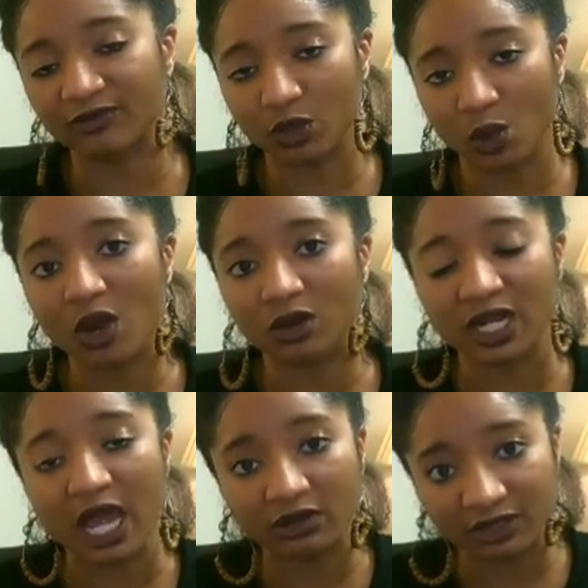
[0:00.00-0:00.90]
of the role.
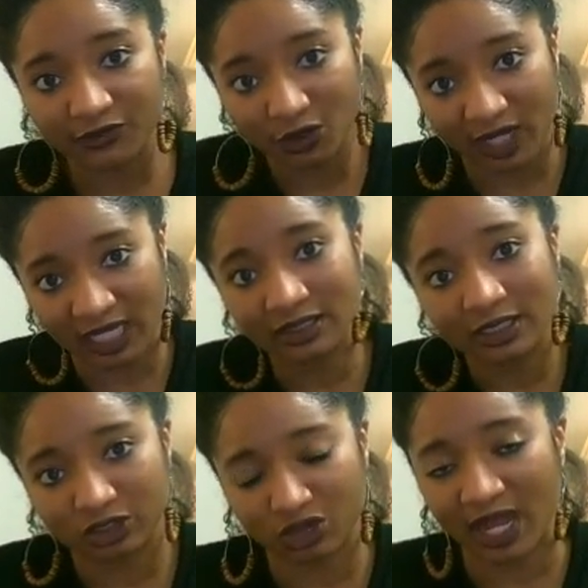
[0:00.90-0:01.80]
Now, if you're
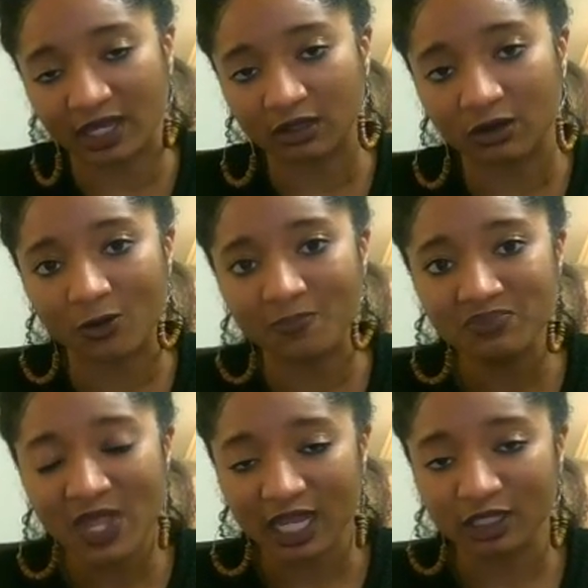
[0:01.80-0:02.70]
in the triangle
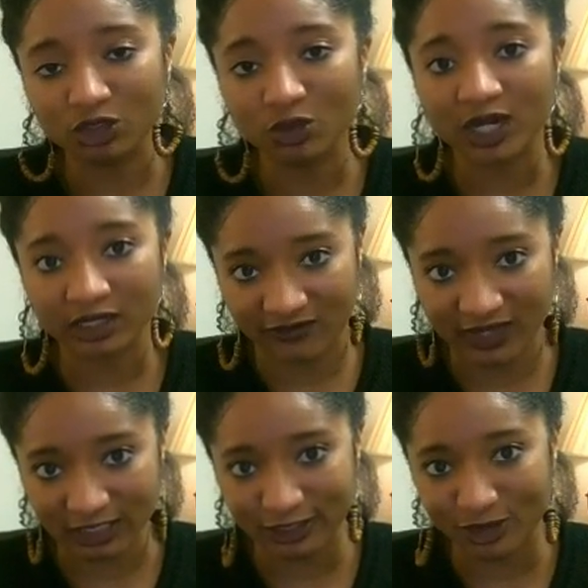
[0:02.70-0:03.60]
and you are the
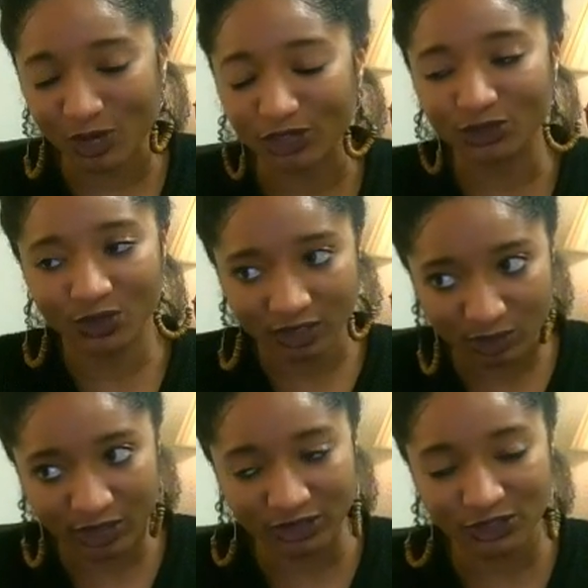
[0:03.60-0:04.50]
victim or you are
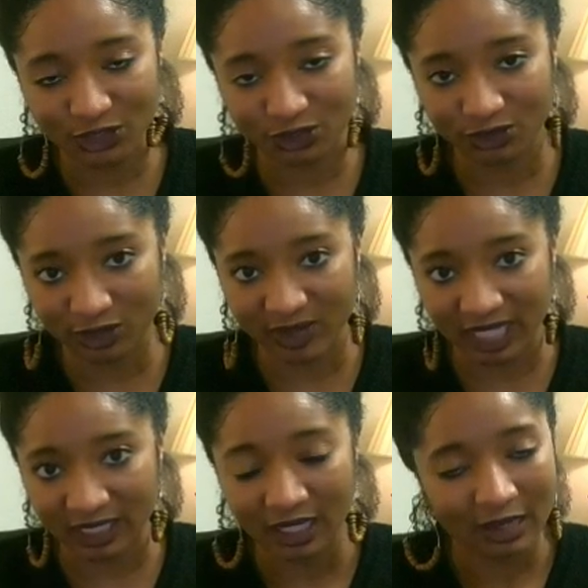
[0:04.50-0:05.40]
the persecutor
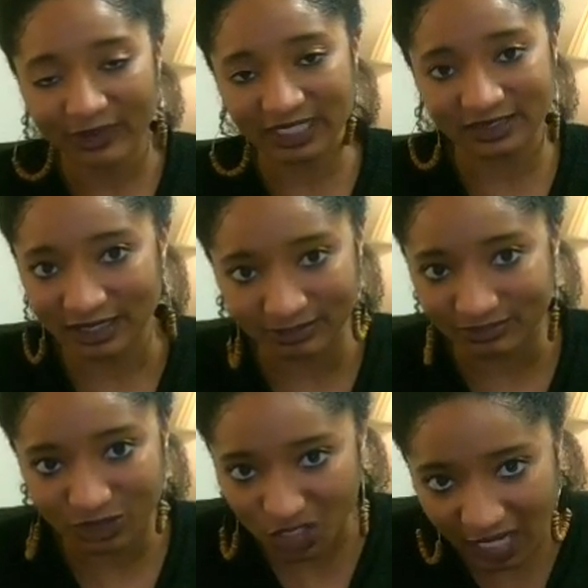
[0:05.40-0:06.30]
by
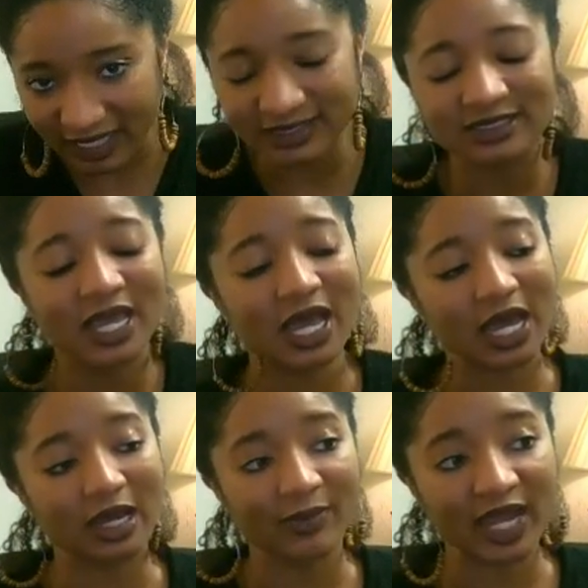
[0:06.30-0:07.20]
some chance,
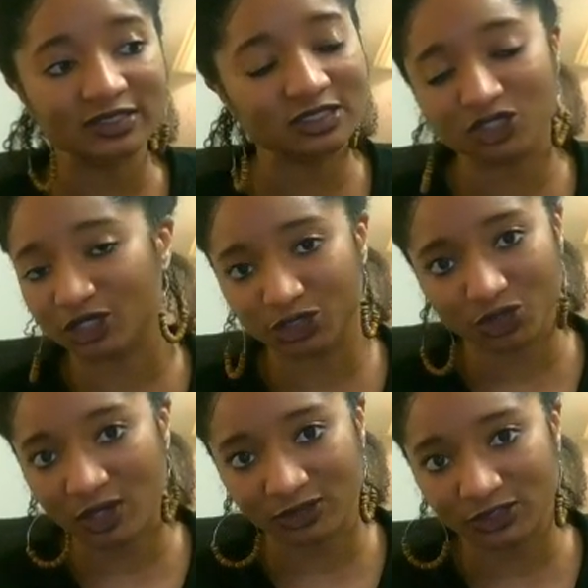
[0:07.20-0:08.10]
I suggest
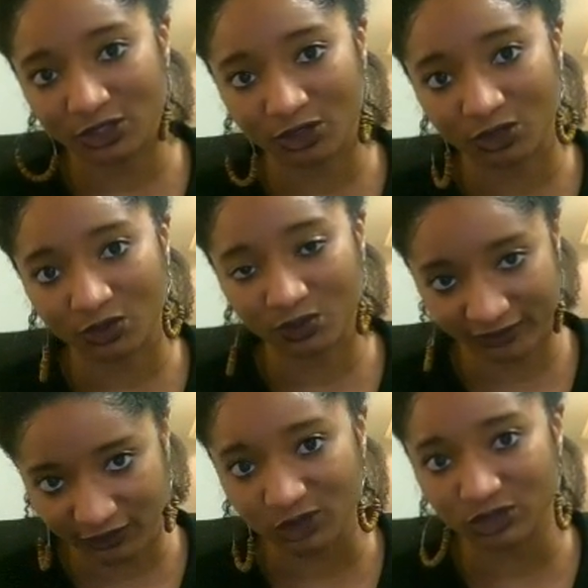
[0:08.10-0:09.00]
you also
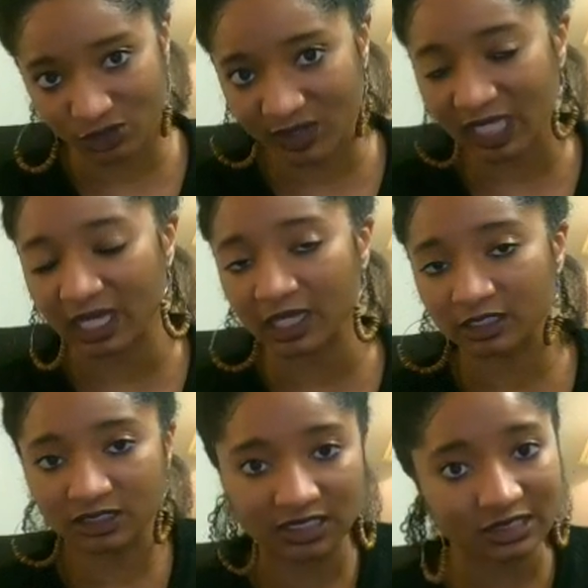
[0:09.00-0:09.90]
refuse to
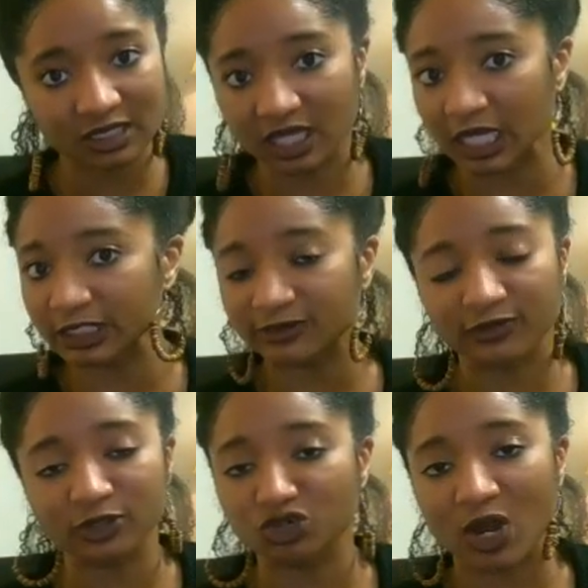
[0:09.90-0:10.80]
engage. Disengage
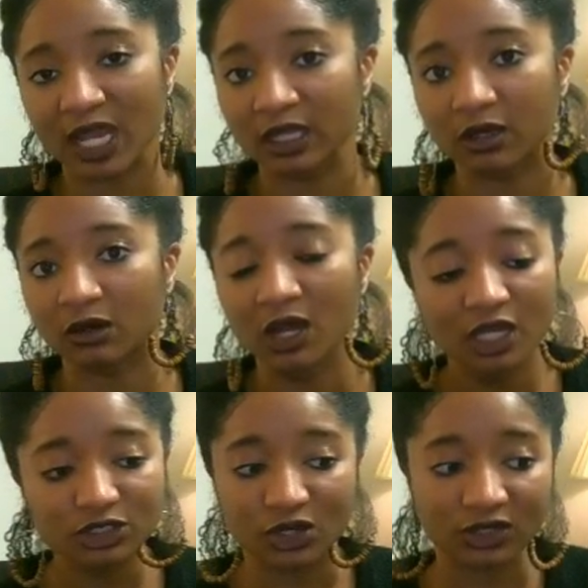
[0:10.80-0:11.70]
from the triangle.
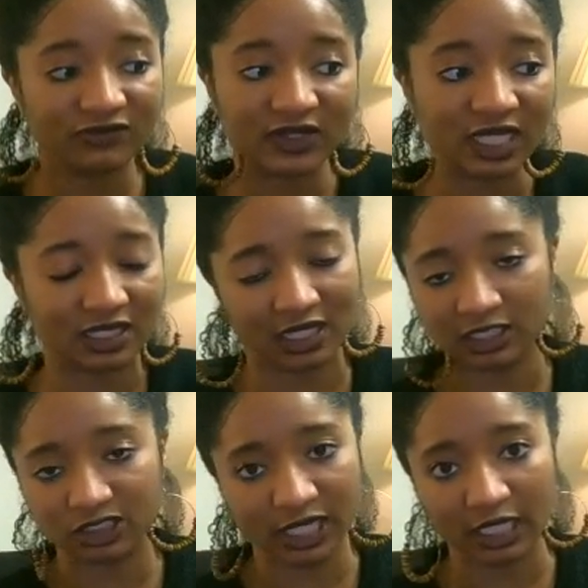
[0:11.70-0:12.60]
Don't even
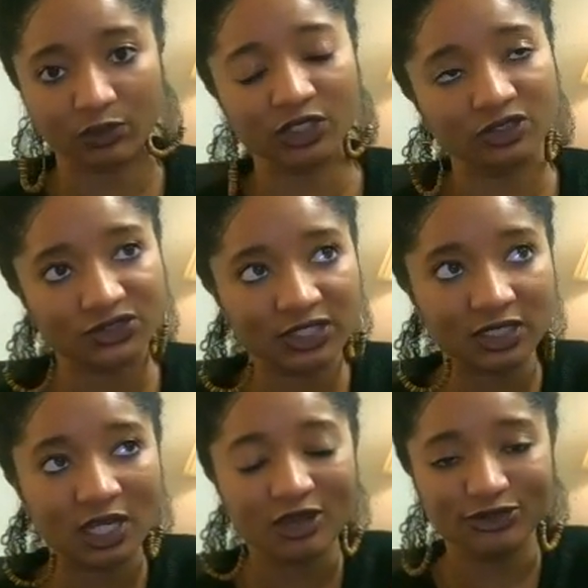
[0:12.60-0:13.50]
engage in it. When you
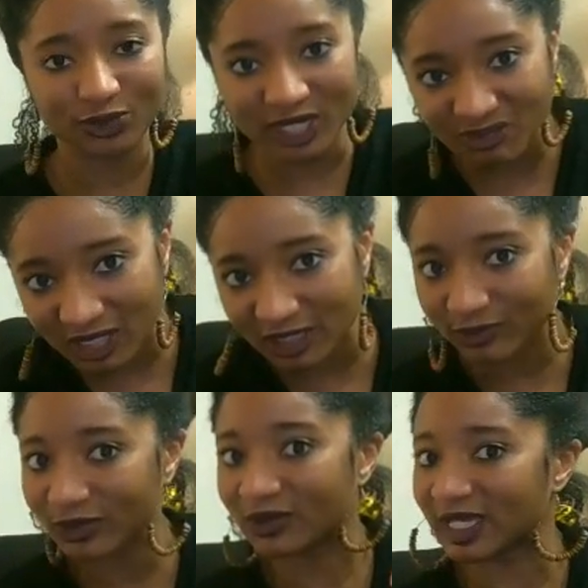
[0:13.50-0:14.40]
see three
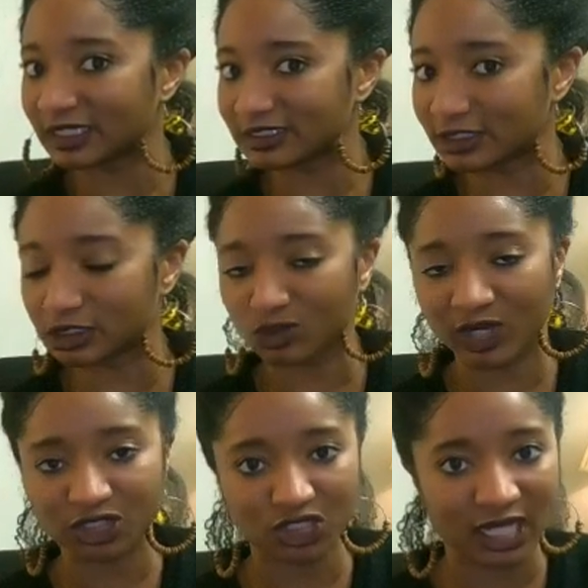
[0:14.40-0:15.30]
people in a
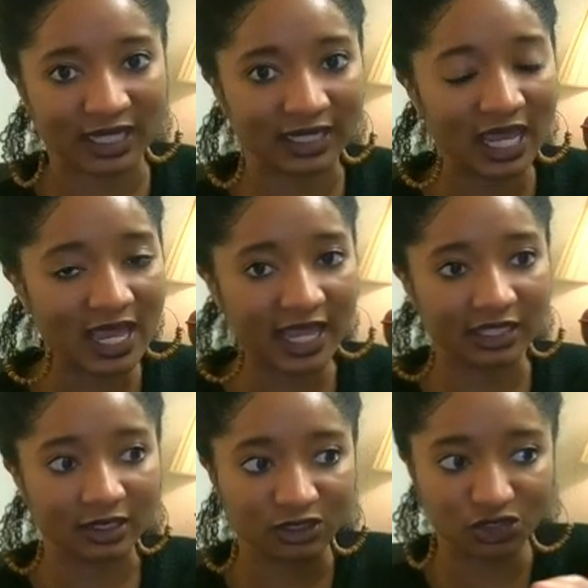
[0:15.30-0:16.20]
situation
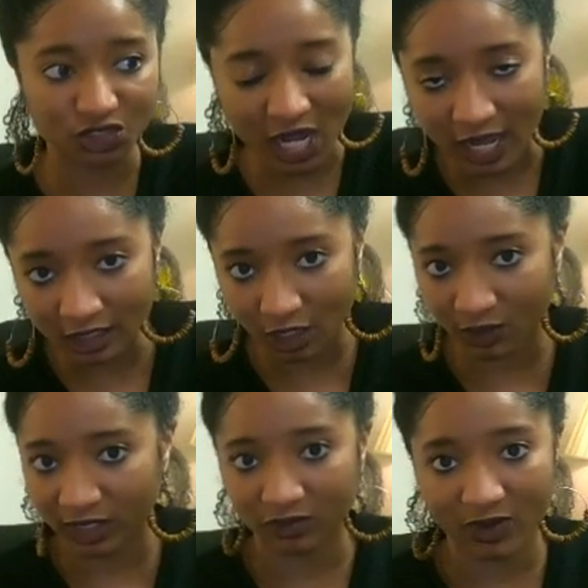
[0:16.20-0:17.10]
and there's talk
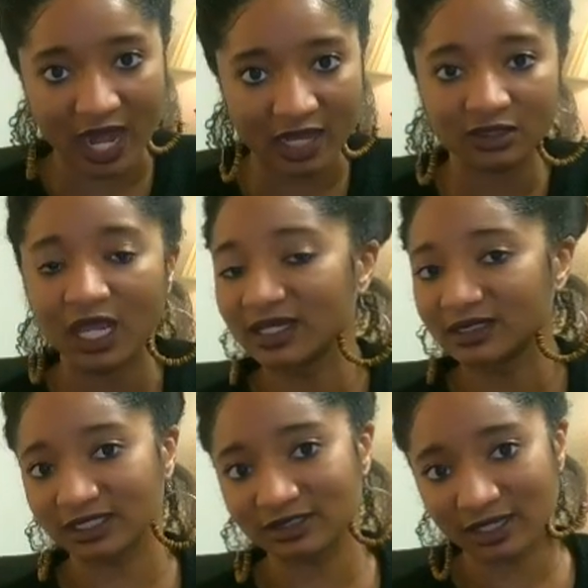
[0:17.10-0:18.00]
going around,
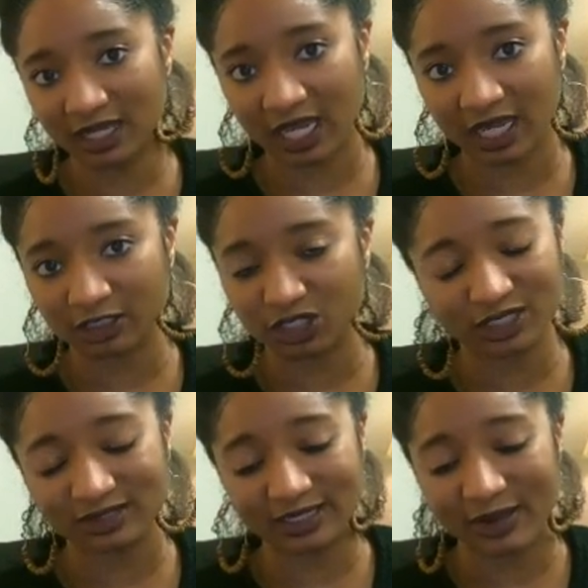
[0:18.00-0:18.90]
disengage,
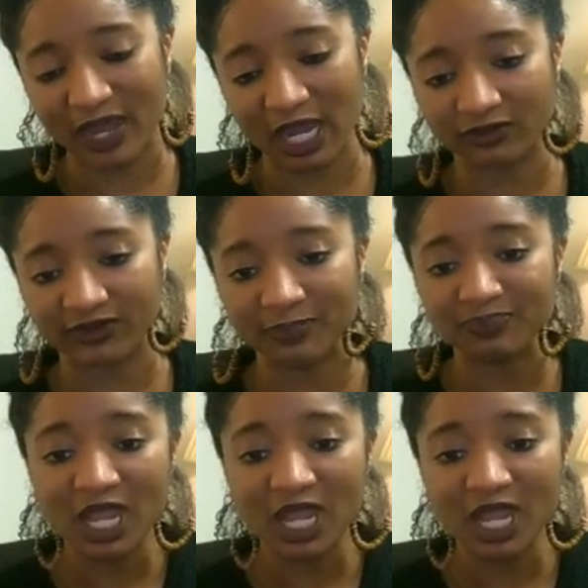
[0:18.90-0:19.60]
step out of it.